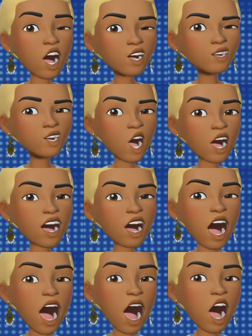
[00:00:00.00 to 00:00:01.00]

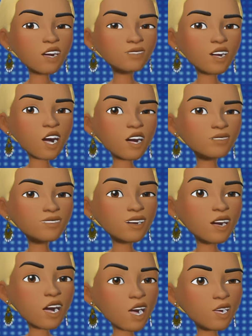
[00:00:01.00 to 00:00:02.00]
Shortly after the
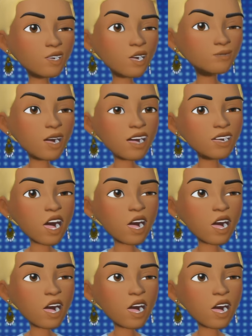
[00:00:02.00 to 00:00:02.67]
presidential debate